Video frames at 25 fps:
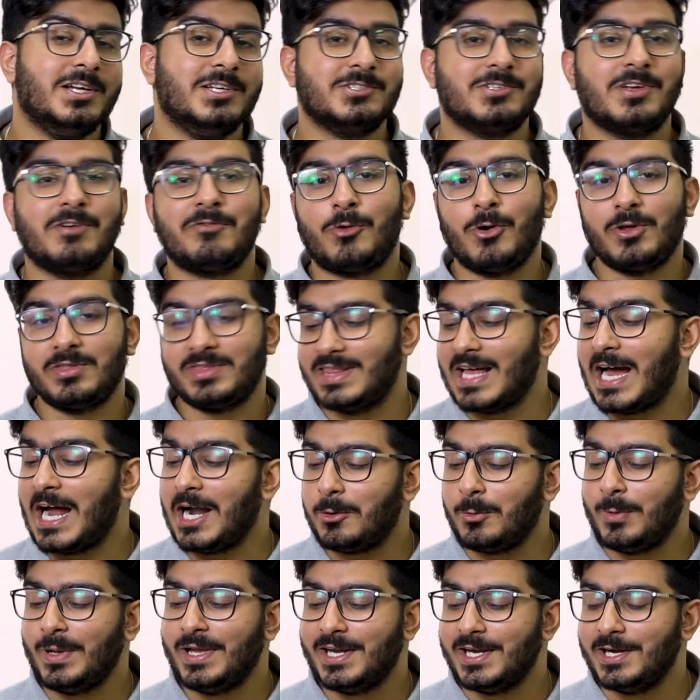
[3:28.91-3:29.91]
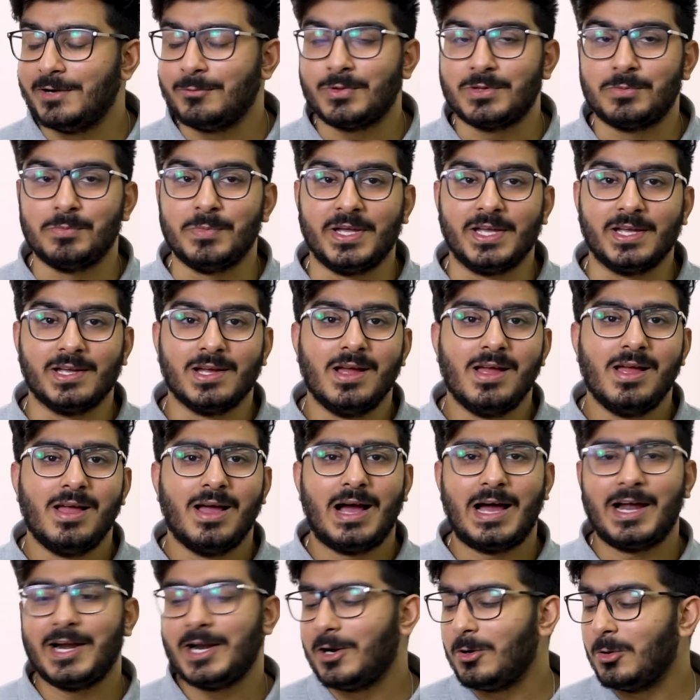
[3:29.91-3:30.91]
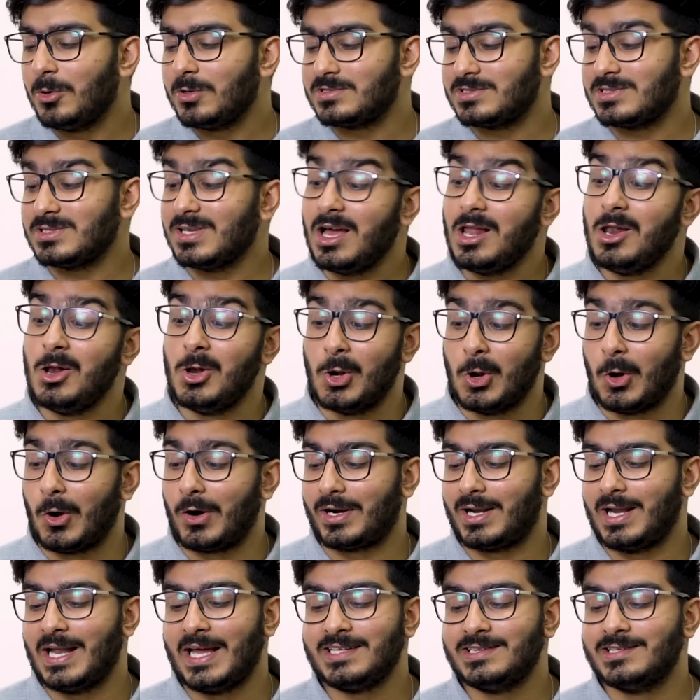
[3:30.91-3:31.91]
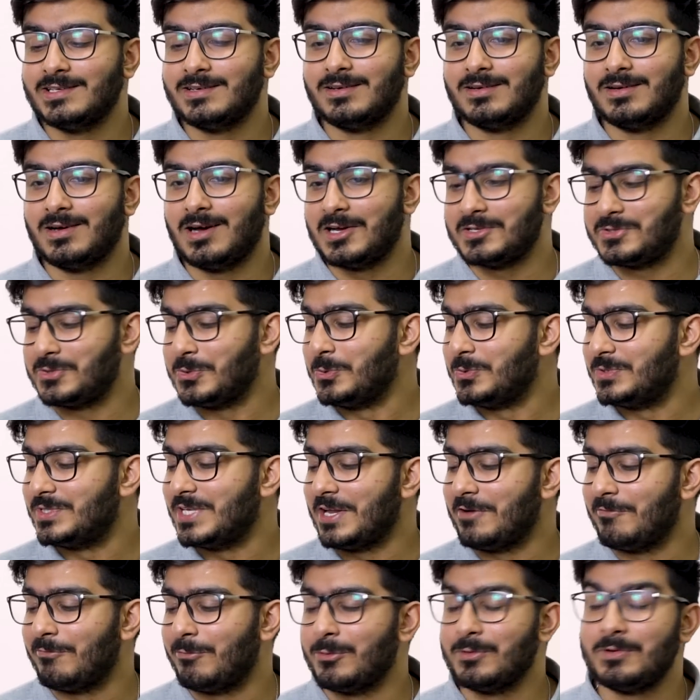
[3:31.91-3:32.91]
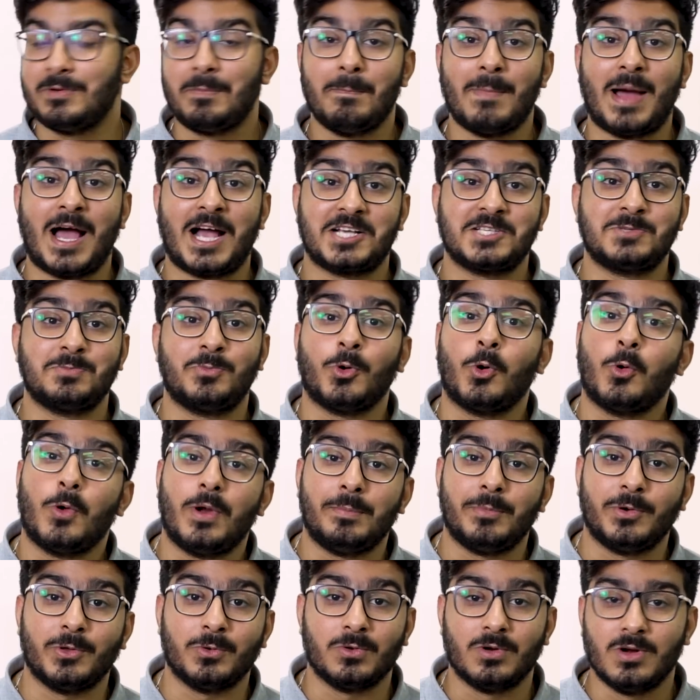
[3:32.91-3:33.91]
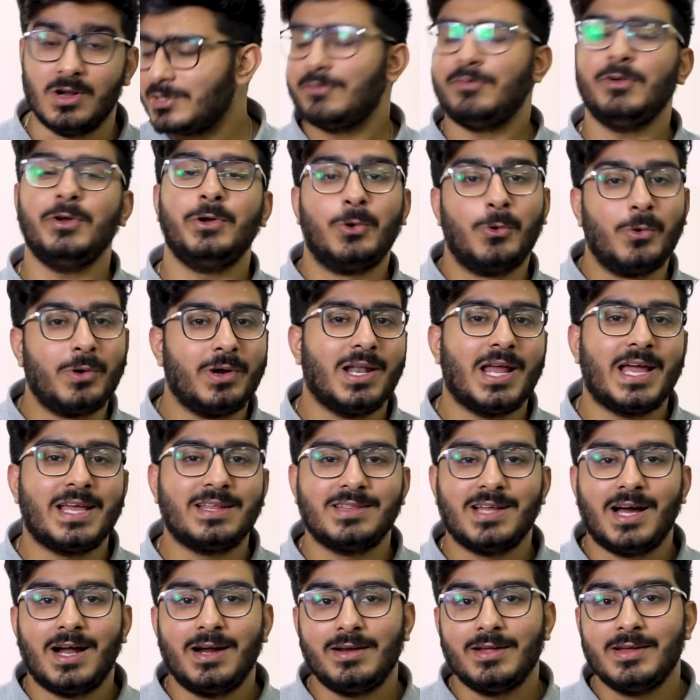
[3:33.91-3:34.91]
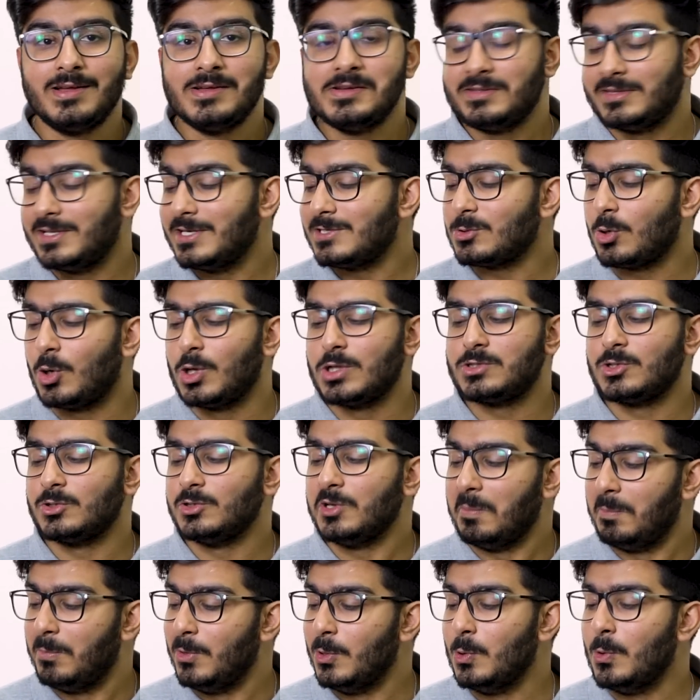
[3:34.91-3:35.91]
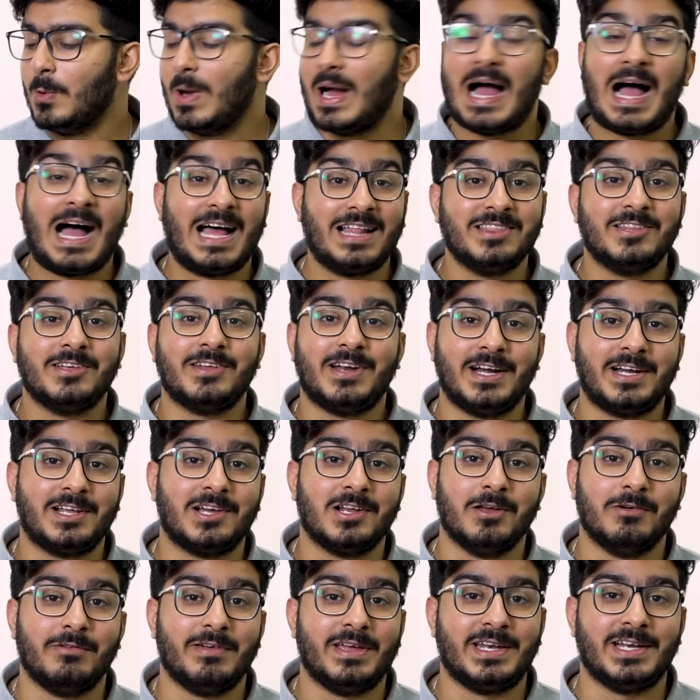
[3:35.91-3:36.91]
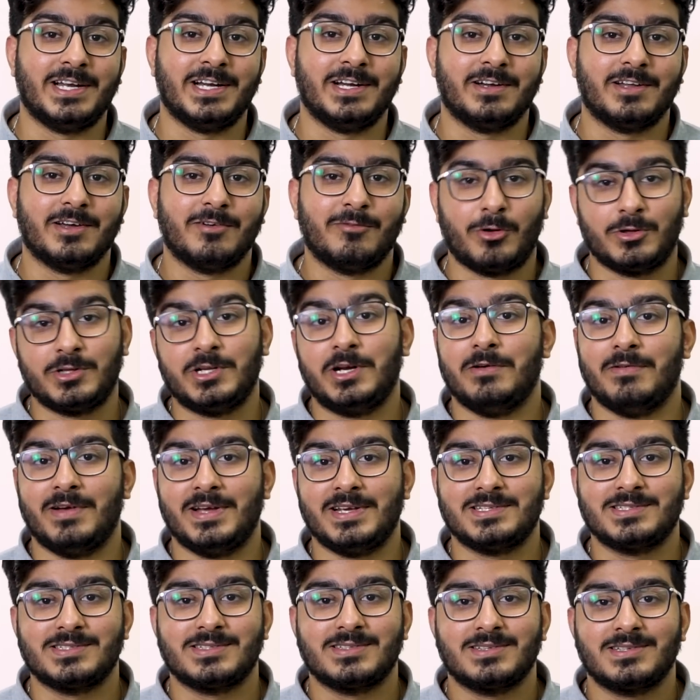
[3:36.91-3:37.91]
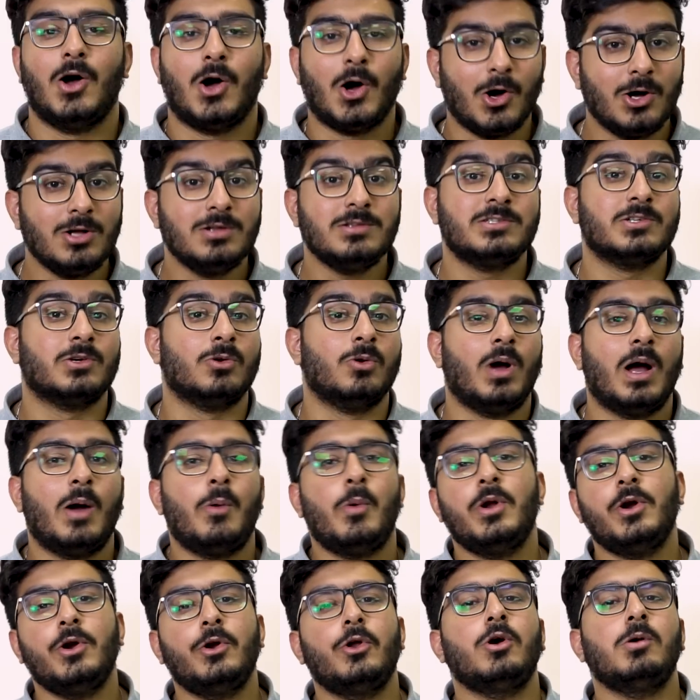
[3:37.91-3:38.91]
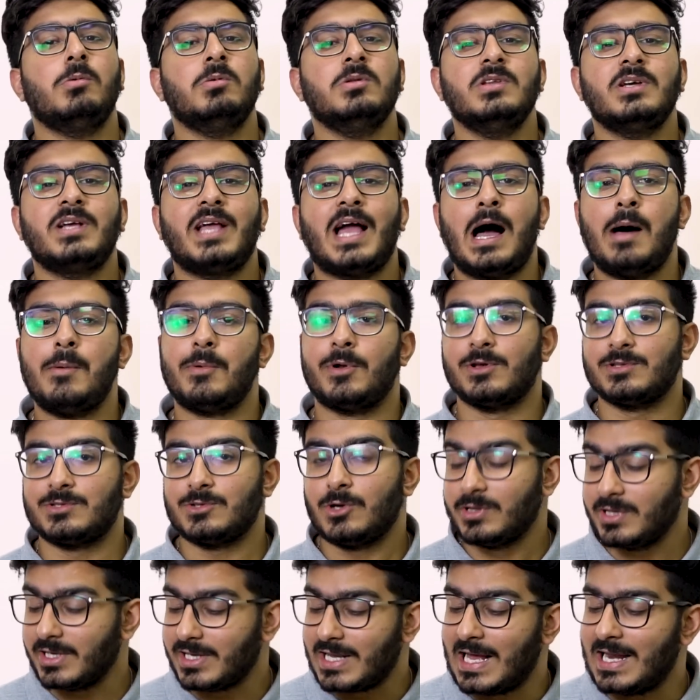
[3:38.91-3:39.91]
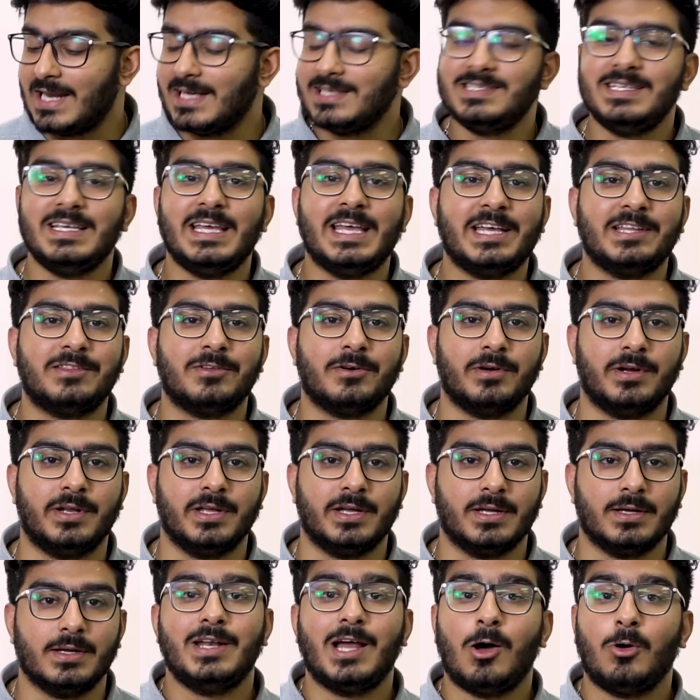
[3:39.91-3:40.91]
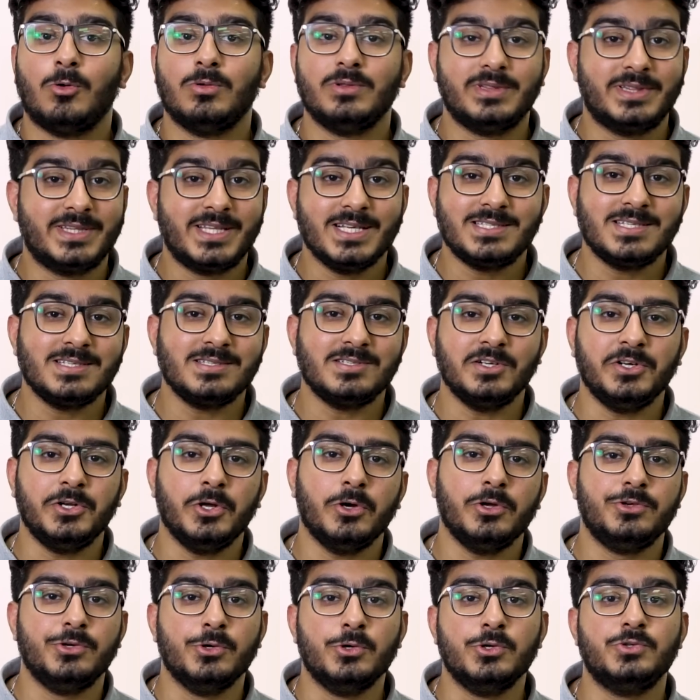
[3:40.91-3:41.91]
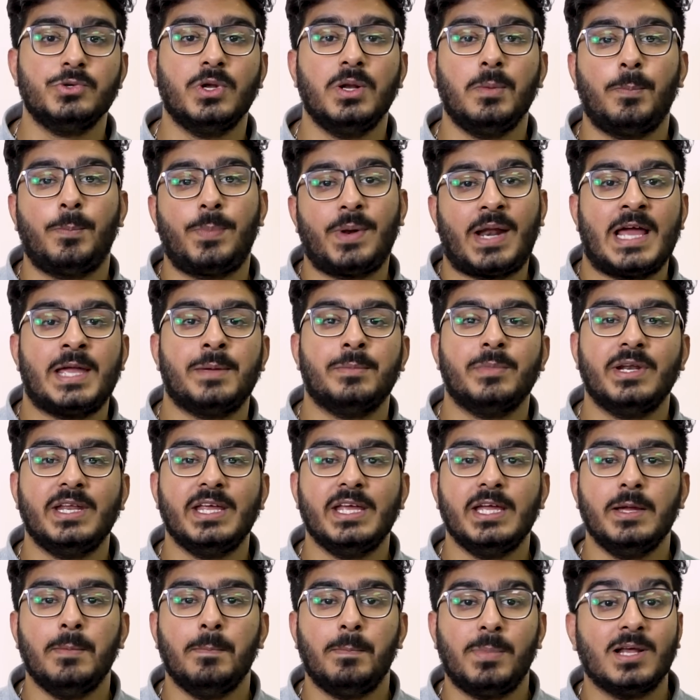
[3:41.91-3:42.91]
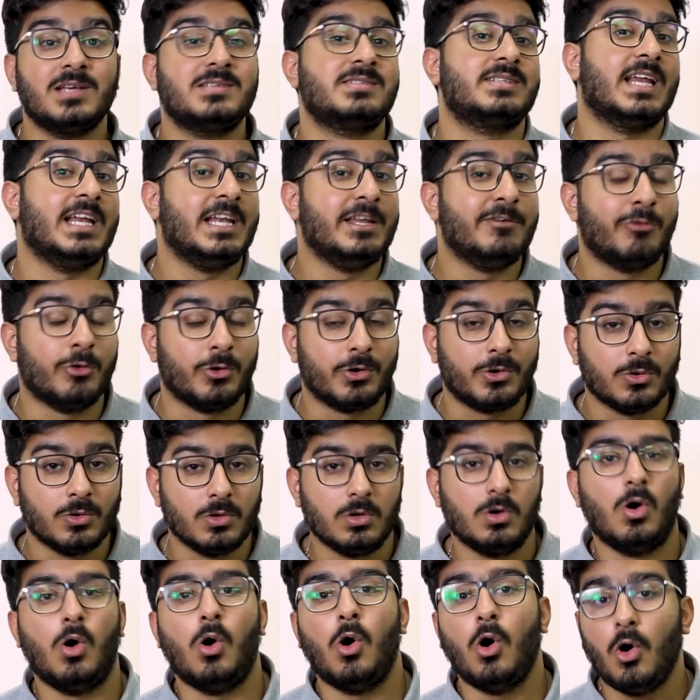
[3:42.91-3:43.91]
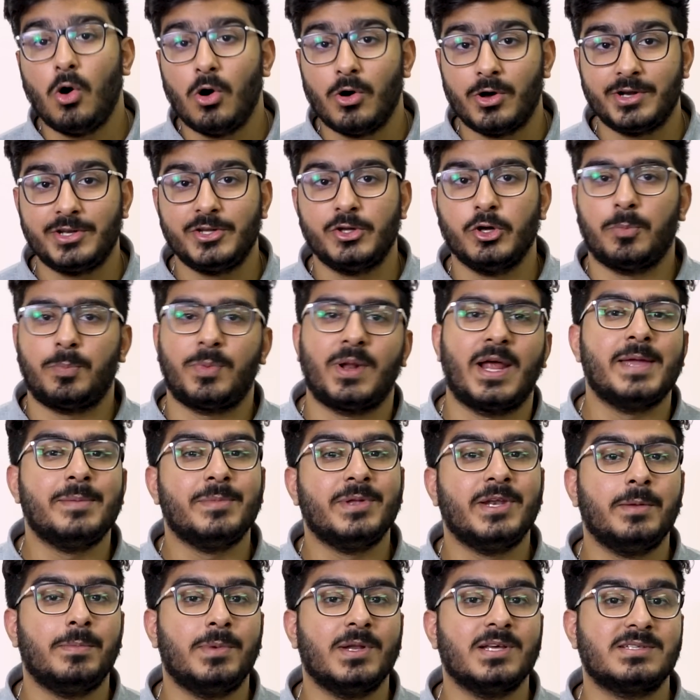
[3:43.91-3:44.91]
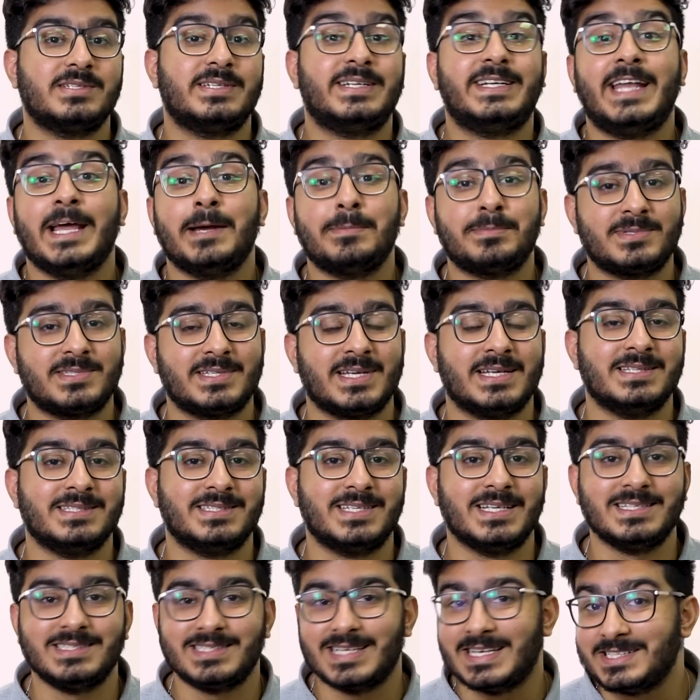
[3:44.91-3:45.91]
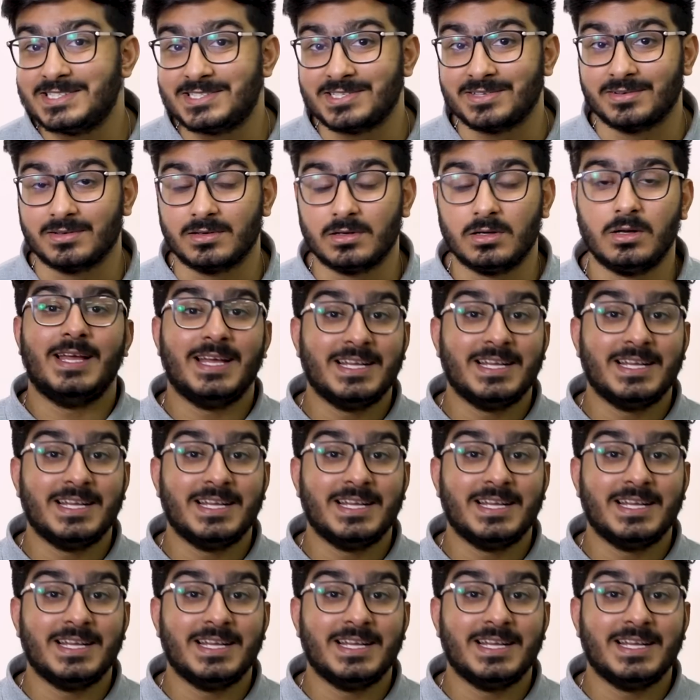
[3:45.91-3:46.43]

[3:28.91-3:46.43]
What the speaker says: So I've got that variant with me, and it looks a lot like the Asus Zenfone Max Pro M2. So if you don't like that, there's also the blue and the red color variant for the device. Also, I want to talk about the cameras on the Galaxy A30. Now, this isn't your usual primary plus telephoto or your primary plus depth sensing sensor.